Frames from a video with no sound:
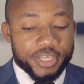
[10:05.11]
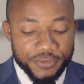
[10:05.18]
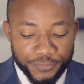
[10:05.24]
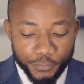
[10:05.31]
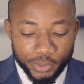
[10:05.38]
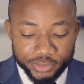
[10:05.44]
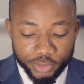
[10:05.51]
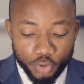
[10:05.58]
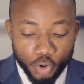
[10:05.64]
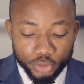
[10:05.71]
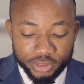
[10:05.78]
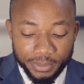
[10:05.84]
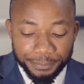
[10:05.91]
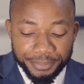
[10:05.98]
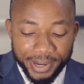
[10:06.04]
If you want it
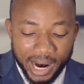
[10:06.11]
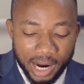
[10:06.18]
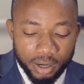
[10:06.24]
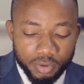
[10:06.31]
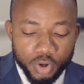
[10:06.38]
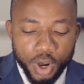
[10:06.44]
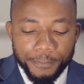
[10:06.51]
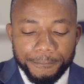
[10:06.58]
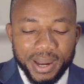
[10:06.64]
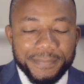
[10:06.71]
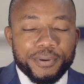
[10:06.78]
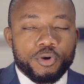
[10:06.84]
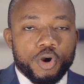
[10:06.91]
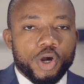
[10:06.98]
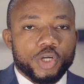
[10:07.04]
golden brown, but
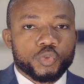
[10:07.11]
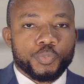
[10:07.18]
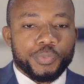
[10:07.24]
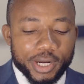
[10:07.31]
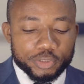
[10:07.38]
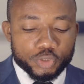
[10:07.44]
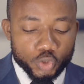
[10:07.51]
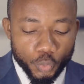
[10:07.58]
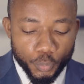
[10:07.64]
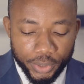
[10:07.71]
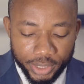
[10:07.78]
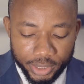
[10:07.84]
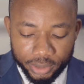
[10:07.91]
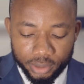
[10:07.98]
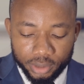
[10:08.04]
because we are
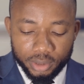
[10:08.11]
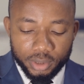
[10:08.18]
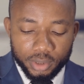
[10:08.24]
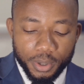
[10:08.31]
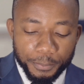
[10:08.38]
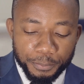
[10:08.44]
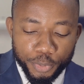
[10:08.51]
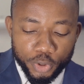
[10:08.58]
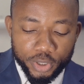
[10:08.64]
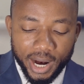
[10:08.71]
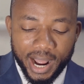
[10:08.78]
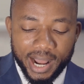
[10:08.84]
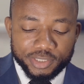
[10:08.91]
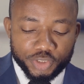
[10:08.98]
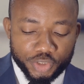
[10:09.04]
doing
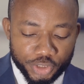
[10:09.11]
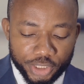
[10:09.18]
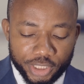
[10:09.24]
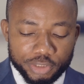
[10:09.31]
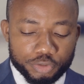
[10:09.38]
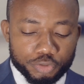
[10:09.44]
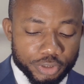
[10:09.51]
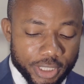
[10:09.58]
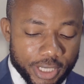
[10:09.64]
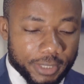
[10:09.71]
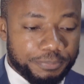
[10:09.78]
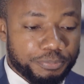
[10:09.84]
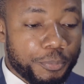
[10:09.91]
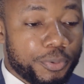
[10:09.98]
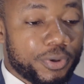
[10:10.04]
Bukka chicken
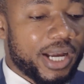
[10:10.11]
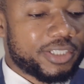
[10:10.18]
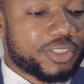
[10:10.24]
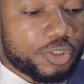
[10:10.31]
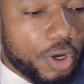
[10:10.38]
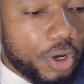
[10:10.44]
today, Bukka